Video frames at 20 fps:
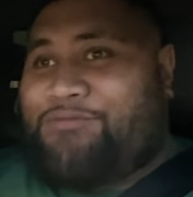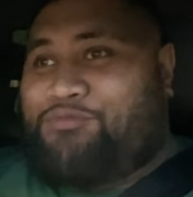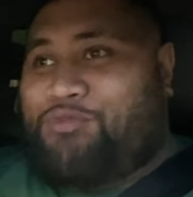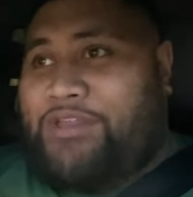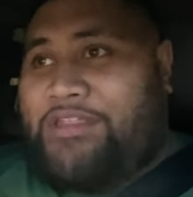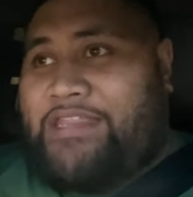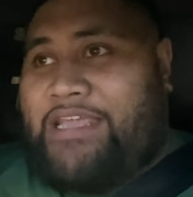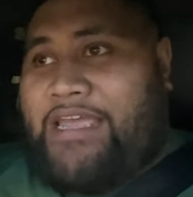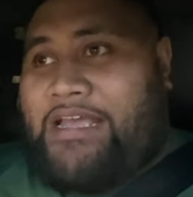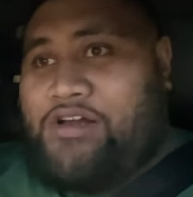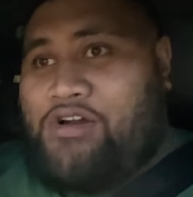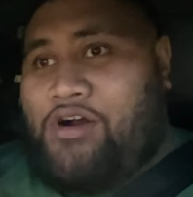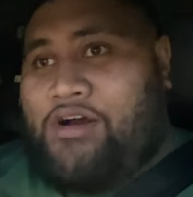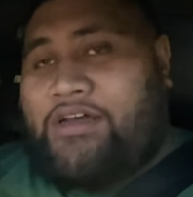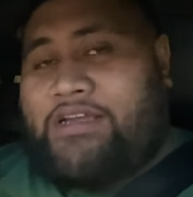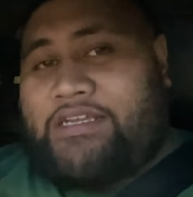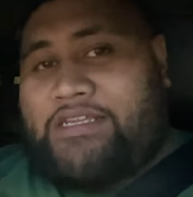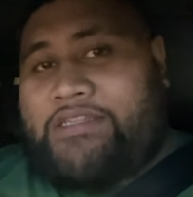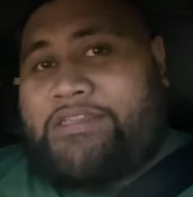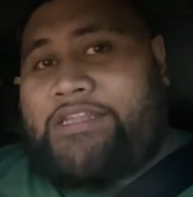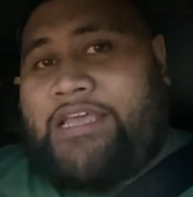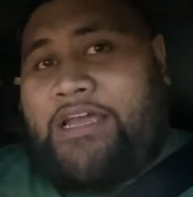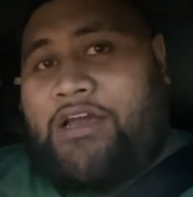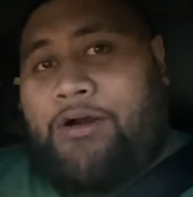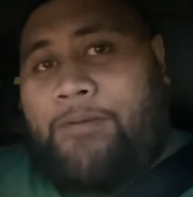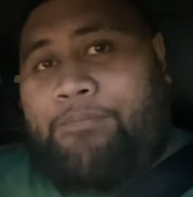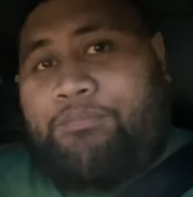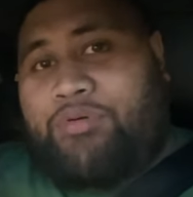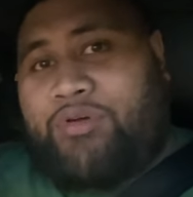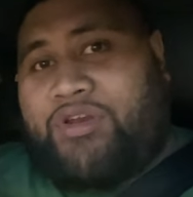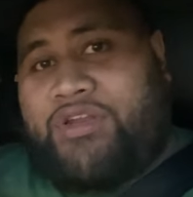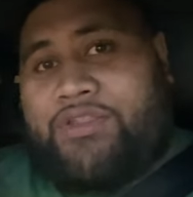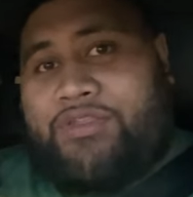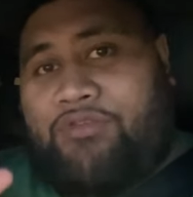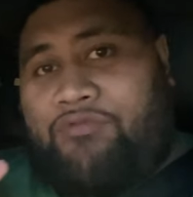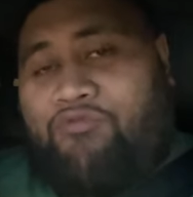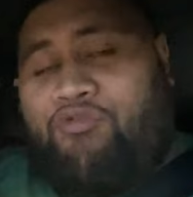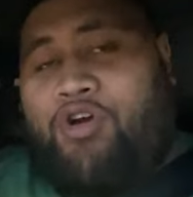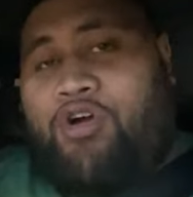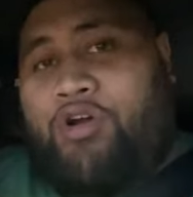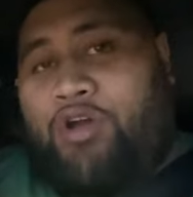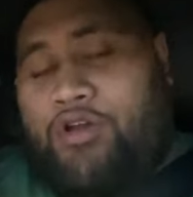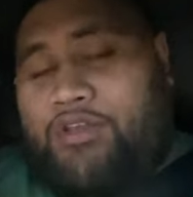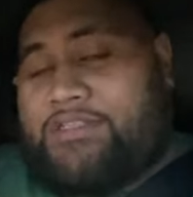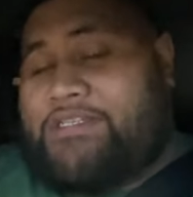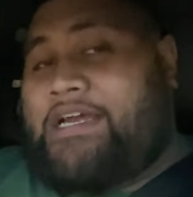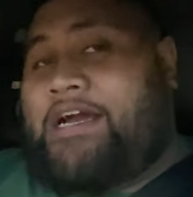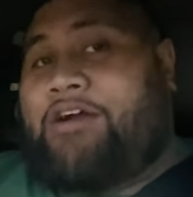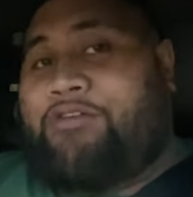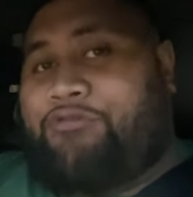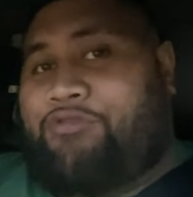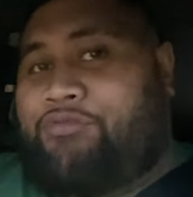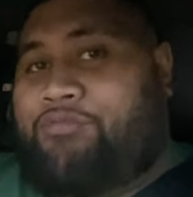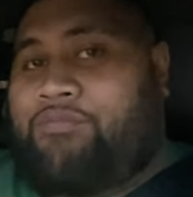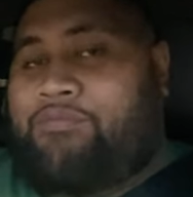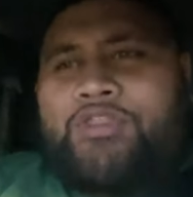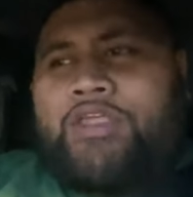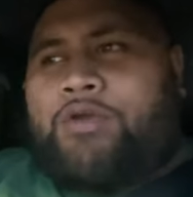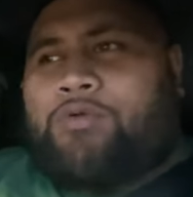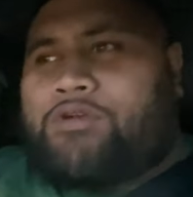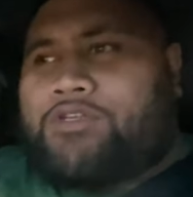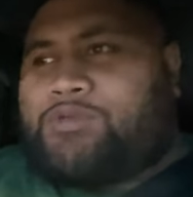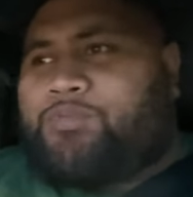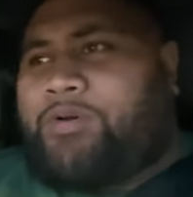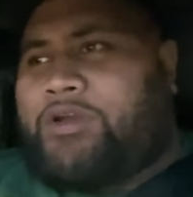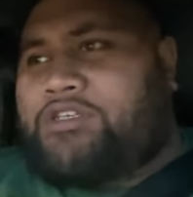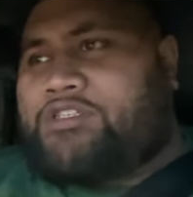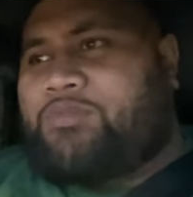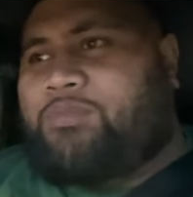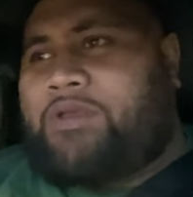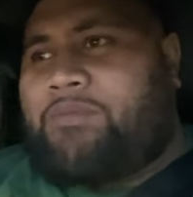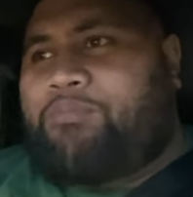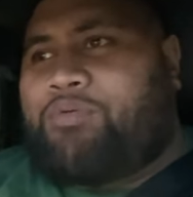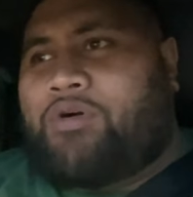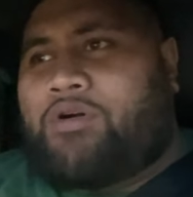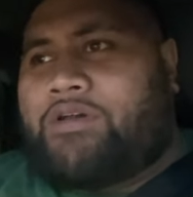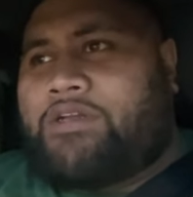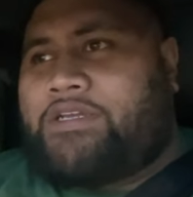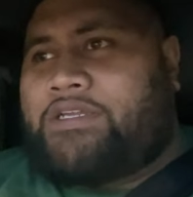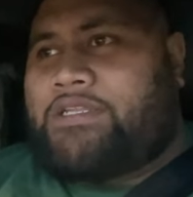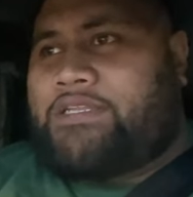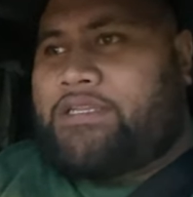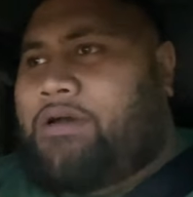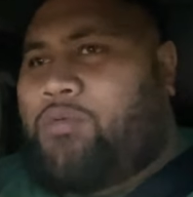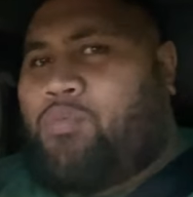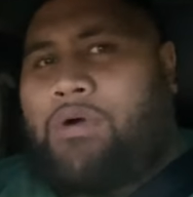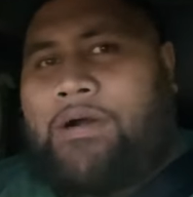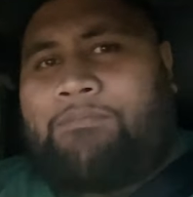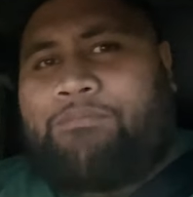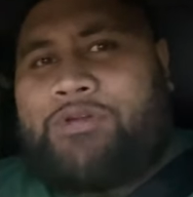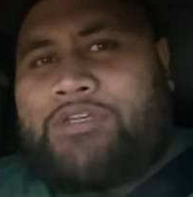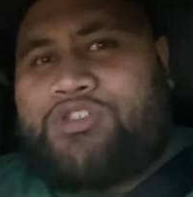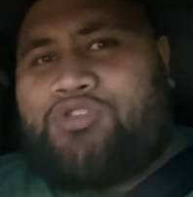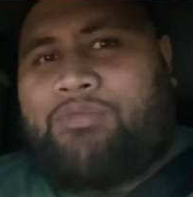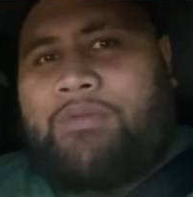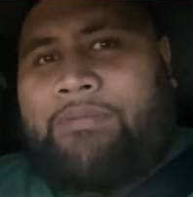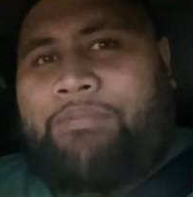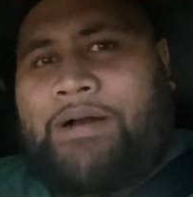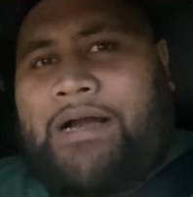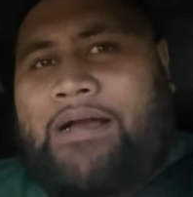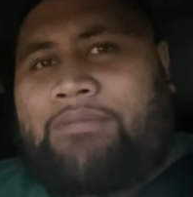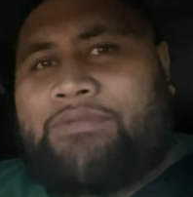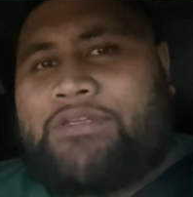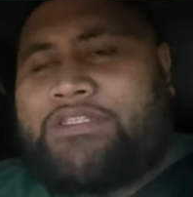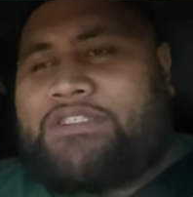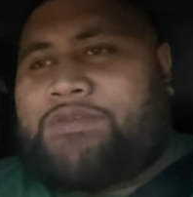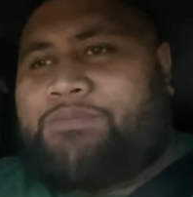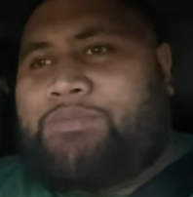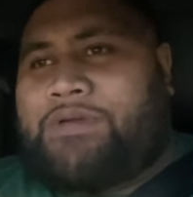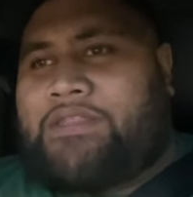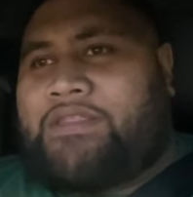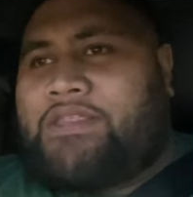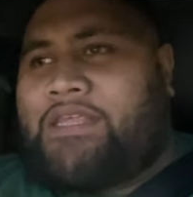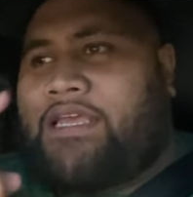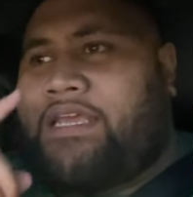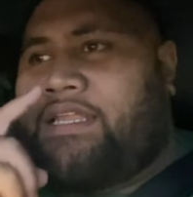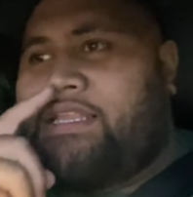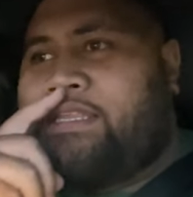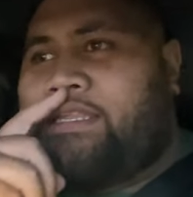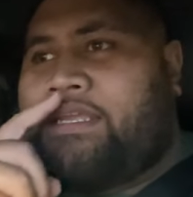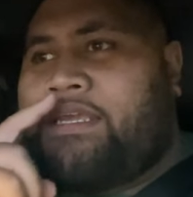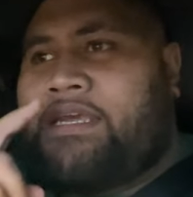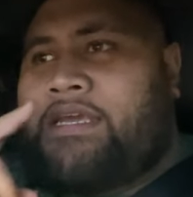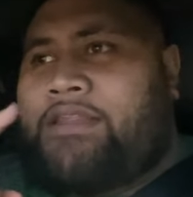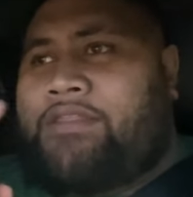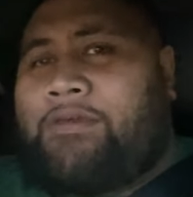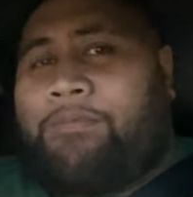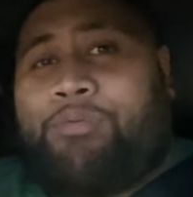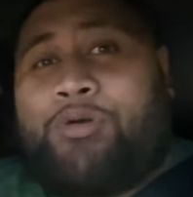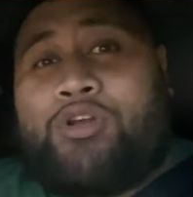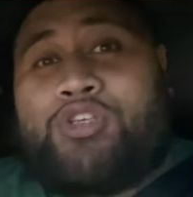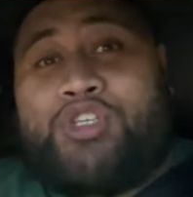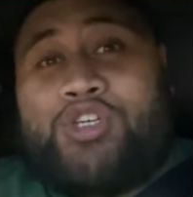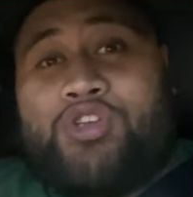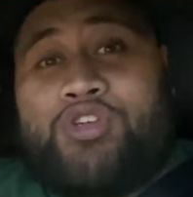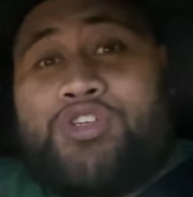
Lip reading: when they got in, they got put in the wrong hotel room. They were supposed to be put in a one-bedroom apartment, but then the person